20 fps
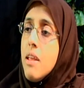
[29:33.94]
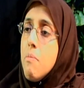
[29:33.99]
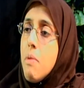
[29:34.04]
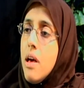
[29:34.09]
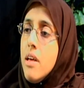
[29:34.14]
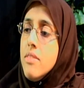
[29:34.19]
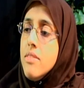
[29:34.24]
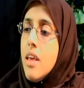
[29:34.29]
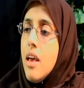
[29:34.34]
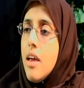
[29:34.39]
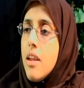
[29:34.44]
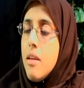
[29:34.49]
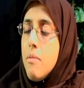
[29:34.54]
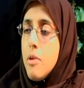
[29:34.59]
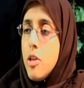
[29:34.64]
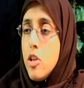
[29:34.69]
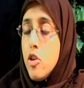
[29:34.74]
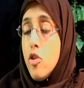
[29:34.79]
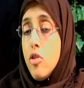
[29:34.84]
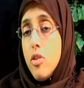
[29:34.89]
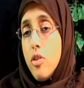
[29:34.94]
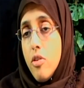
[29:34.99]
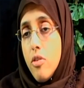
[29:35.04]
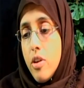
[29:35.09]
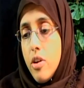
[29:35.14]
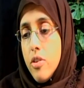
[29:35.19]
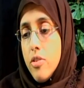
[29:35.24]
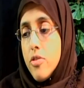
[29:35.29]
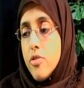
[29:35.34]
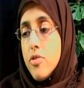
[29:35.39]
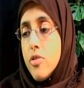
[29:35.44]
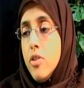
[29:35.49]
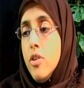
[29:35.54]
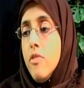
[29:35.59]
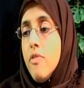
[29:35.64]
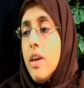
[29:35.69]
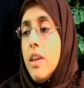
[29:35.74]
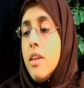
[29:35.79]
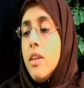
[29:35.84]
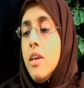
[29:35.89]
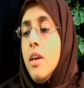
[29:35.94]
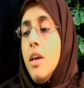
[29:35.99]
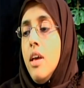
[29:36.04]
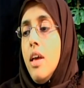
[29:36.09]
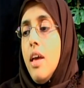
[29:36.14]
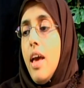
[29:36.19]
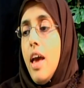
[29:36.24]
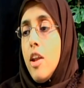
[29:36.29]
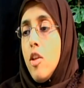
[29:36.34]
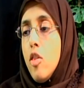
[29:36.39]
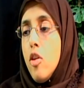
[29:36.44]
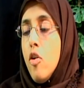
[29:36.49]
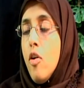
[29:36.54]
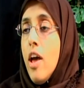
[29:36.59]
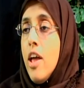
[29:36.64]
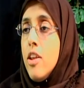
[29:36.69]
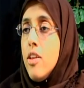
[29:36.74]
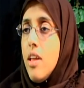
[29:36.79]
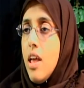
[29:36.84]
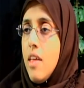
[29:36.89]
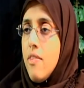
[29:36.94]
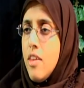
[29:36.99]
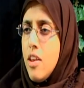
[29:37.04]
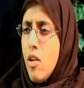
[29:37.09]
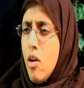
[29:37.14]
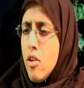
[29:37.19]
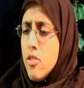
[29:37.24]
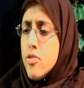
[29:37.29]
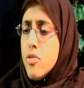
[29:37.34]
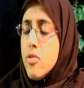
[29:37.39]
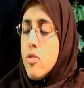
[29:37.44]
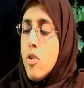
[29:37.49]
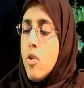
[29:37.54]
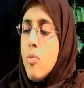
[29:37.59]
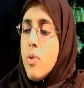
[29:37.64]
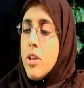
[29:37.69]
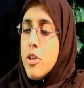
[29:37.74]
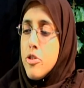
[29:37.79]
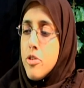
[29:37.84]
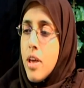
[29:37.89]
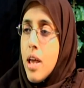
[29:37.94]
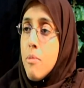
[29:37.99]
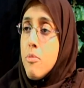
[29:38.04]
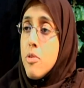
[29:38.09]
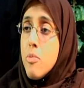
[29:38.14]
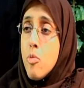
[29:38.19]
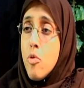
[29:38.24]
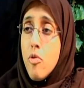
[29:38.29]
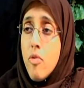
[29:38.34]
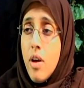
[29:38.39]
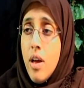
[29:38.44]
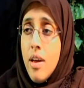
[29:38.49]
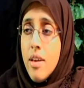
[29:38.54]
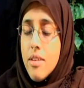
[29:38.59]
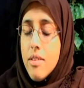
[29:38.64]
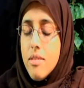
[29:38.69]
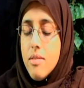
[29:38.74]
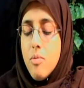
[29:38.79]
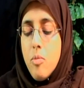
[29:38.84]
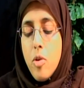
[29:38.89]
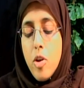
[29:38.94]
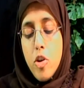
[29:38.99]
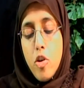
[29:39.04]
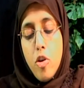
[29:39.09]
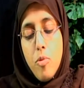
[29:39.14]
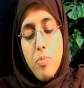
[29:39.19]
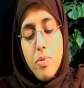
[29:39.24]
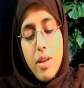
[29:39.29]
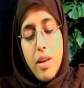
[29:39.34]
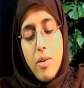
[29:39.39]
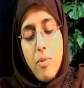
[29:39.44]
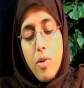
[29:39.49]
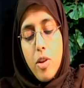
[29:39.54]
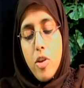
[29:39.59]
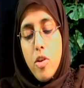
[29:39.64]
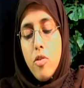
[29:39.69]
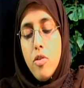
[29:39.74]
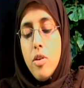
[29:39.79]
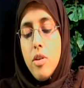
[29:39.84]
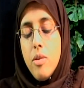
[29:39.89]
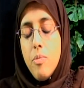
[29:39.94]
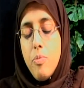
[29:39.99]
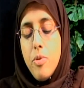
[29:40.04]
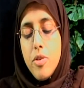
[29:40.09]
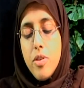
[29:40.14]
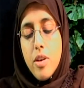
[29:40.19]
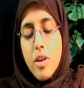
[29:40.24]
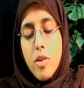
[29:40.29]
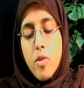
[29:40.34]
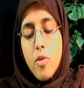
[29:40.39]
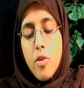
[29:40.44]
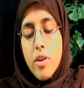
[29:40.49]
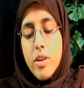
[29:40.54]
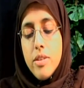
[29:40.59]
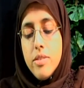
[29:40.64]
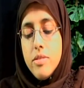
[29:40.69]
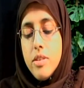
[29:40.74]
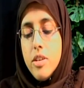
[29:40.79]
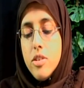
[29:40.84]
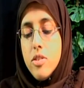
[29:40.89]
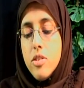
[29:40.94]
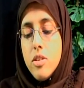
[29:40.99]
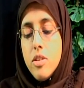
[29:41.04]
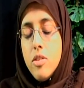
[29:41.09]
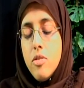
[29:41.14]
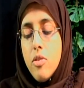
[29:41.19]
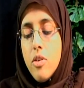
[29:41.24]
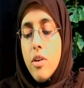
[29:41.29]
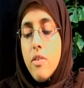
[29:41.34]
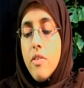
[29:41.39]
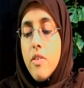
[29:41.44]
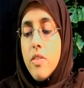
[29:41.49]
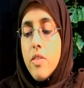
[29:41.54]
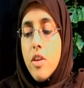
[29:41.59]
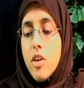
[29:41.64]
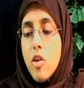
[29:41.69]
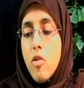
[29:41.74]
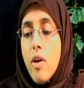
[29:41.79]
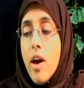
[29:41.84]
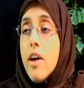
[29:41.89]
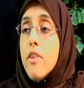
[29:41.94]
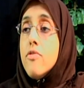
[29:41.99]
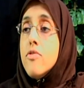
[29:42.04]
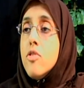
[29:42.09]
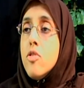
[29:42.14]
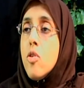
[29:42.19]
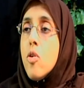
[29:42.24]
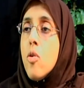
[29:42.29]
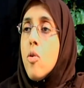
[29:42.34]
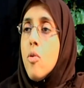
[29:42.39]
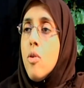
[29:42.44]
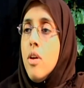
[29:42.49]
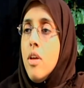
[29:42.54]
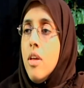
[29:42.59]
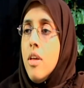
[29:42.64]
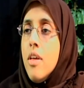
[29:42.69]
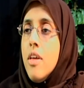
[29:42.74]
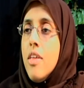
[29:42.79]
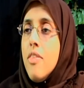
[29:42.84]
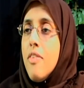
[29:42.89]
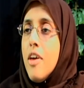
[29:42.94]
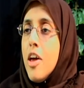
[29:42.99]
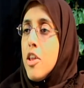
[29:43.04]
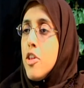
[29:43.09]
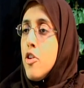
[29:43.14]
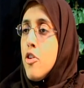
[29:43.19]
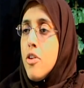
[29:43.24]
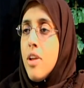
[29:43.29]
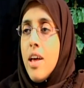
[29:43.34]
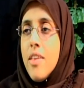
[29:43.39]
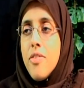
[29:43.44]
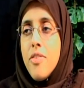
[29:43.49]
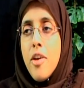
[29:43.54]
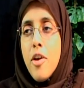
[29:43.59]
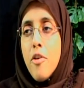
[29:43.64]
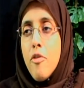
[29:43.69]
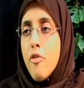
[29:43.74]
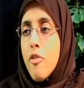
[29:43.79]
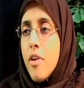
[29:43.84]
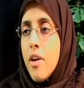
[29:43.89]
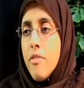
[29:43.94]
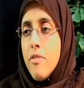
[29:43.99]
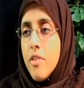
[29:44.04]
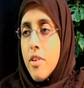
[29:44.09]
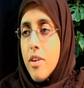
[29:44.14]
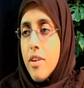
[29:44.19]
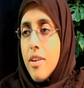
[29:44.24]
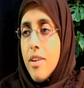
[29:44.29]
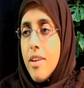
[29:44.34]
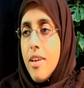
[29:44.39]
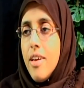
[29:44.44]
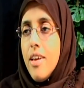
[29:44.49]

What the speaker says: Not about that. I mean, you're here to serve and then also know when it's time to mm-hmm. move on. When you're in a particular organization or anything, you have to know that you're not there forever.